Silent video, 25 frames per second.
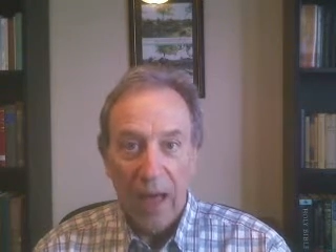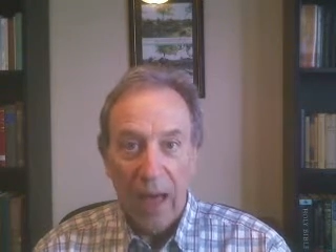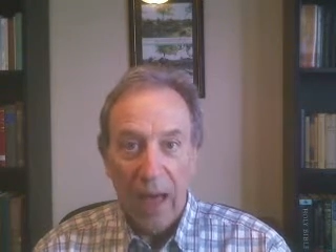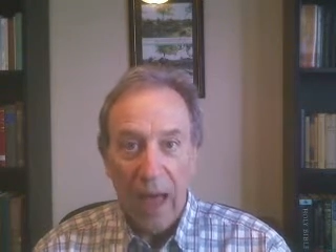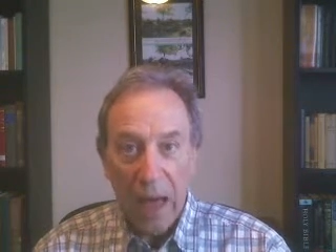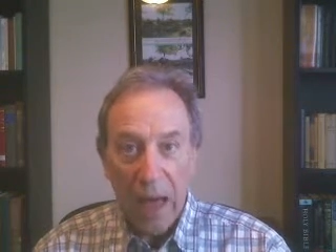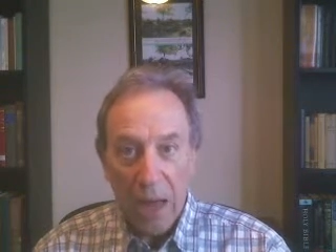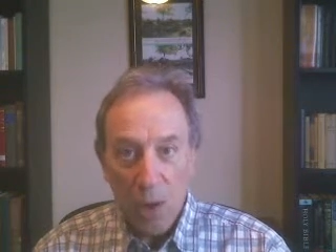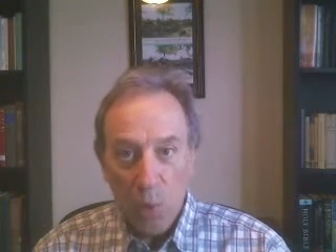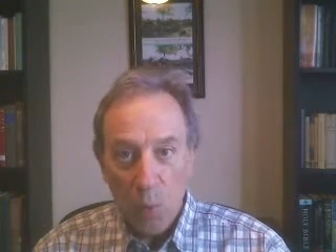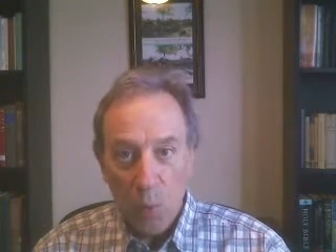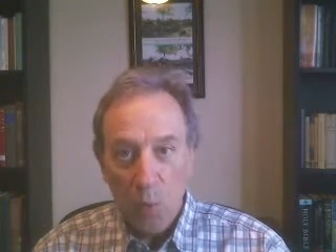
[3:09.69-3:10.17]

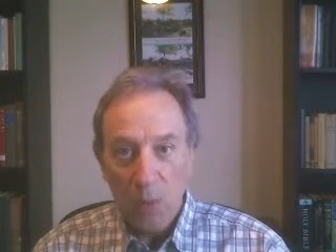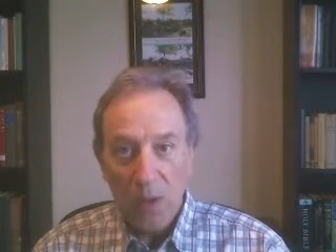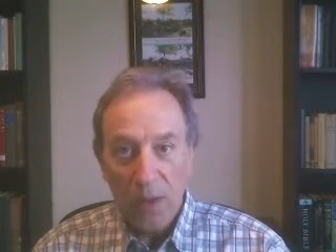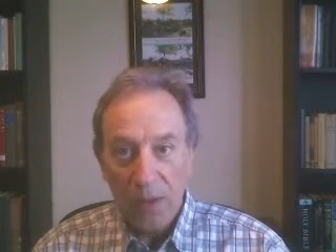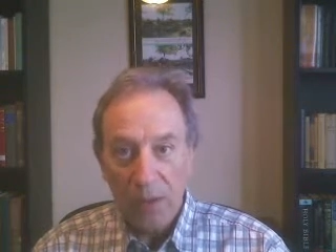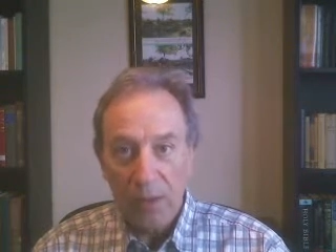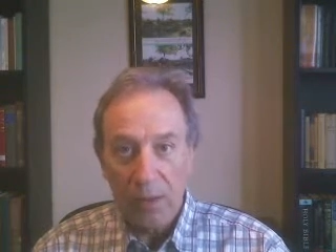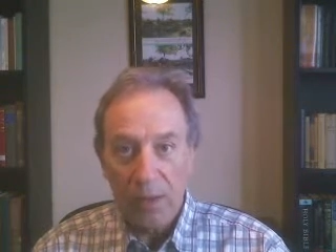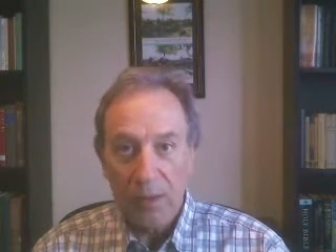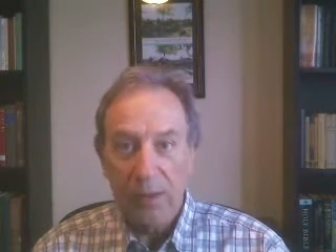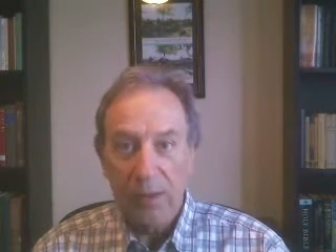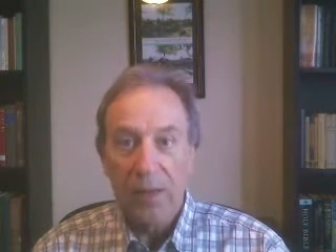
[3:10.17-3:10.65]
I
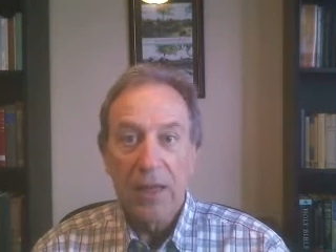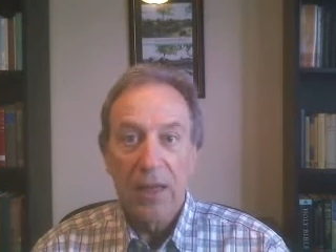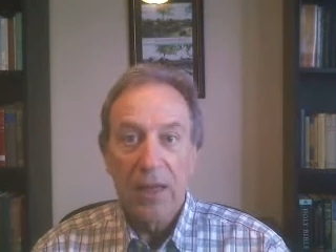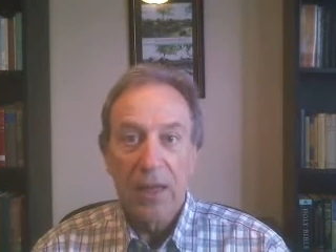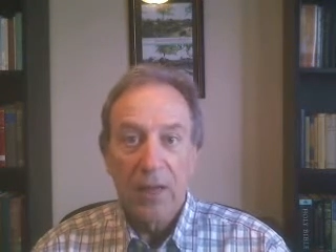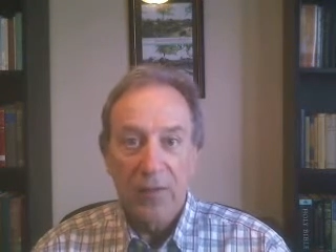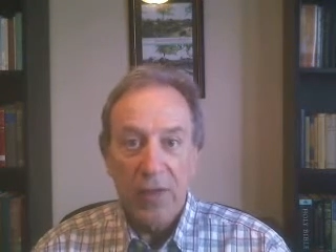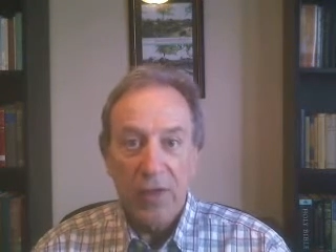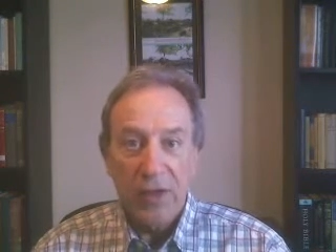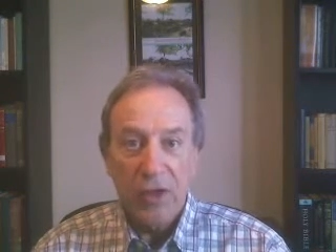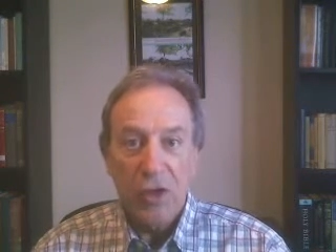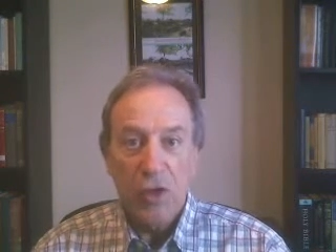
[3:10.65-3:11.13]
will
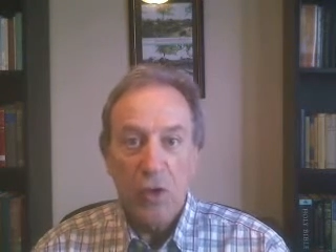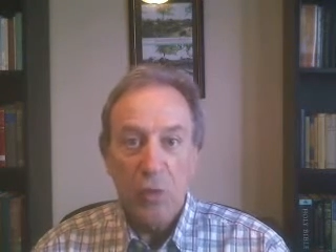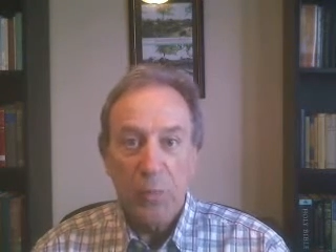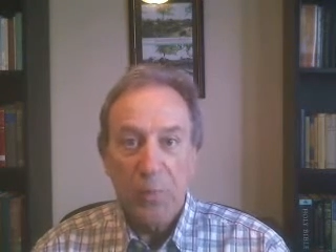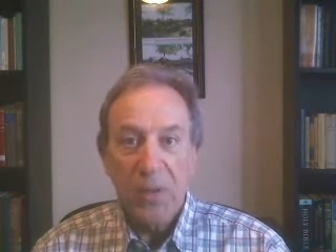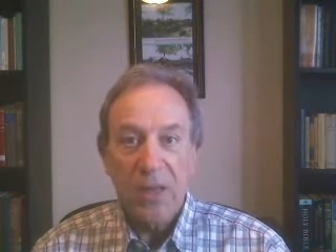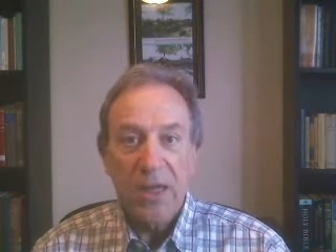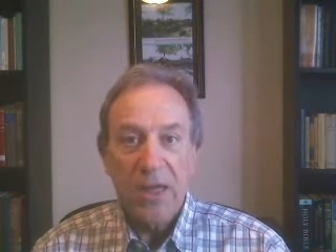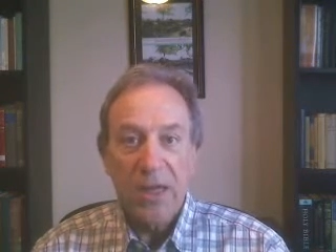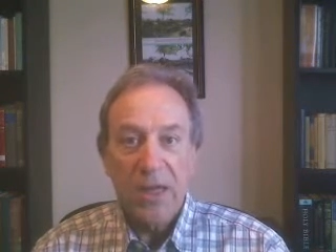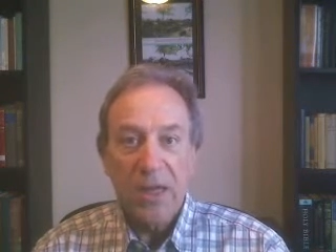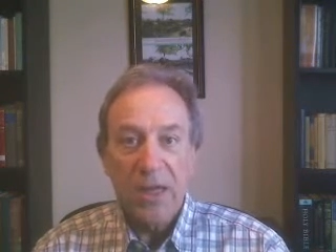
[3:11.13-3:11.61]
that you
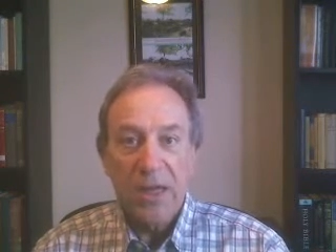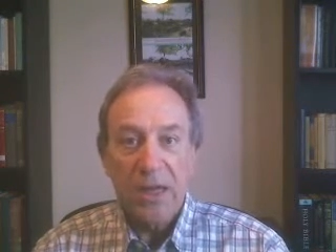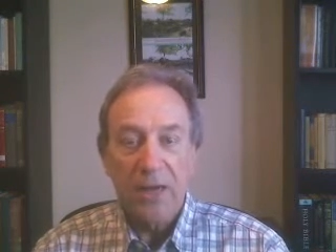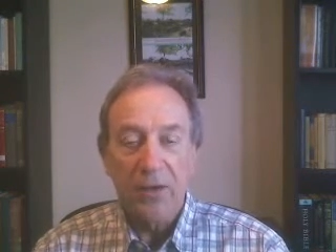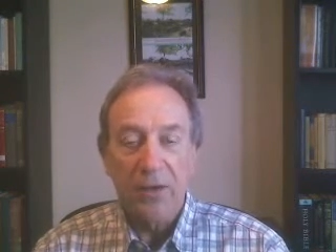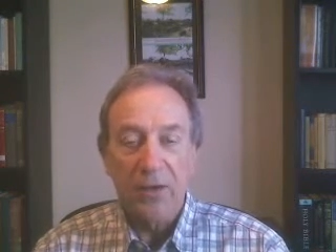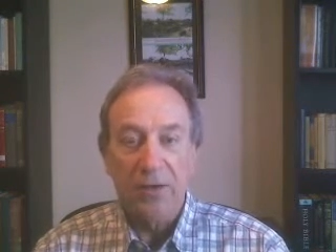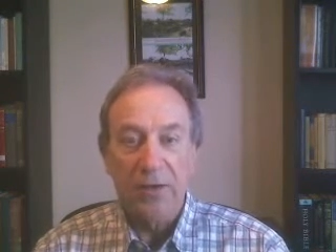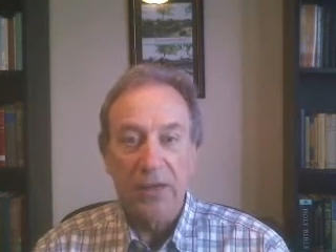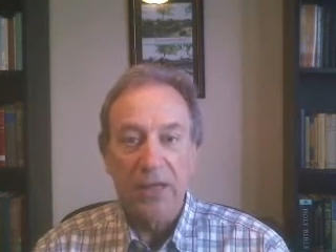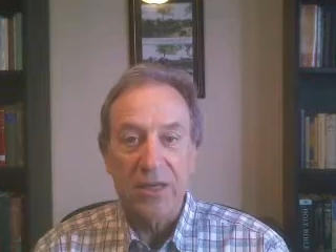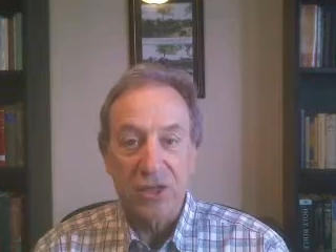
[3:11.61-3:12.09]
be healed.